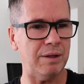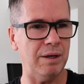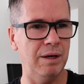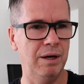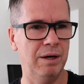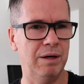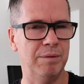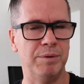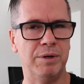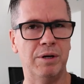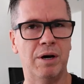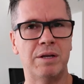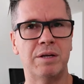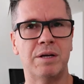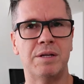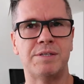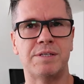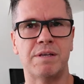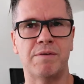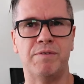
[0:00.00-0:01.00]

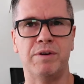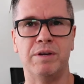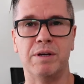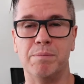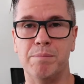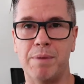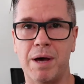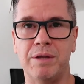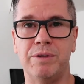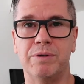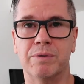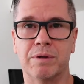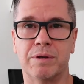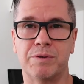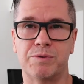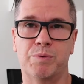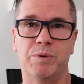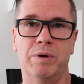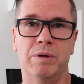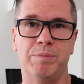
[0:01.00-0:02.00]
997 in a manual
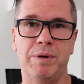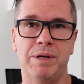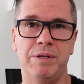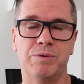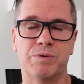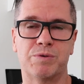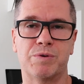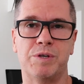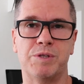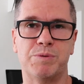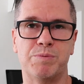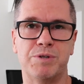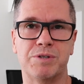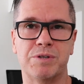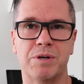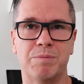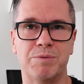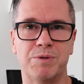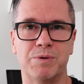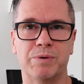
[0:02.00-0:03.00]
as well, manual
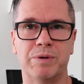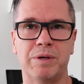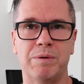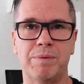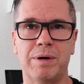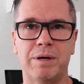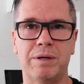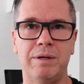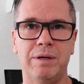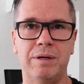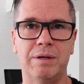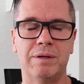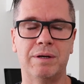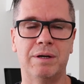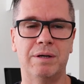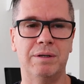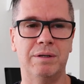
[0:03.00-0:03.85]
transmission I'm talking about here.